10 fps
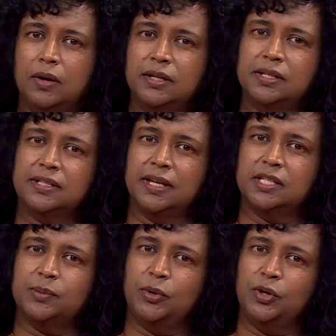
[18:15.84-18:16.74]
does a
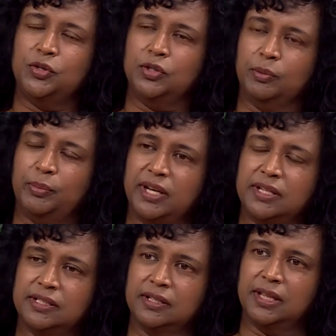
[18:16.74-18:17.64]
spiritual
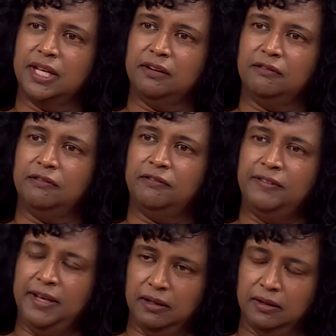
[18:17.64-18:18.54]
person then
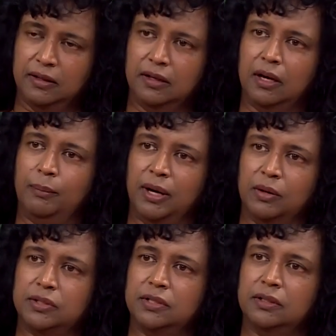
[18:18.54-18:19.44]
feel
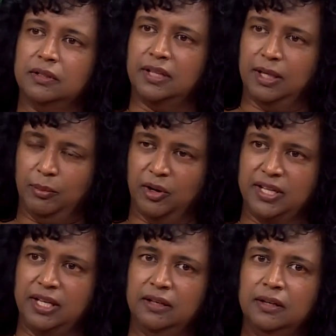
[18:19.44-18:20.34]
about their
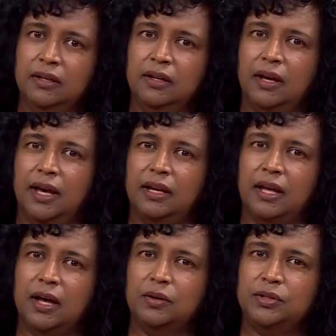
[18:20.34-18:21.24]
body, and
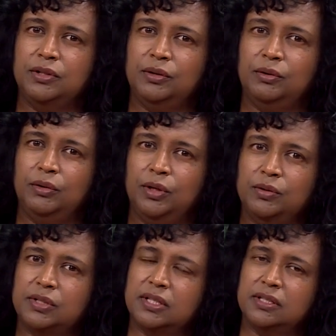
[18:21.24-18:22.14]
how do you
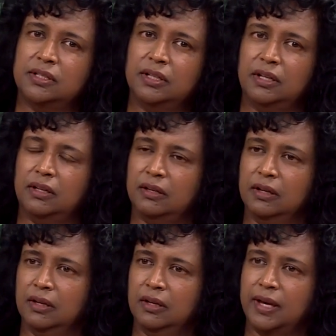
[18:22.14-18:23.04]
use it in
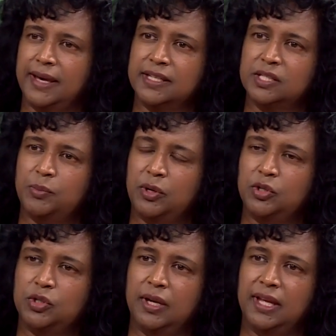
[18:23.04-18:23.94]
a
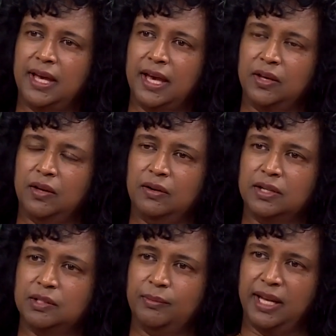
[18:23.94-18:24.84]
spiritually
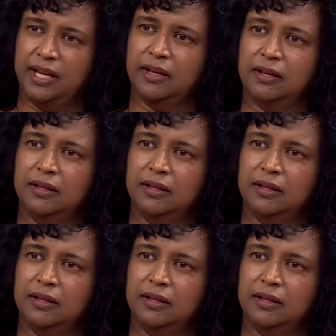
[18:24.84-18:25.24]
accurate manner?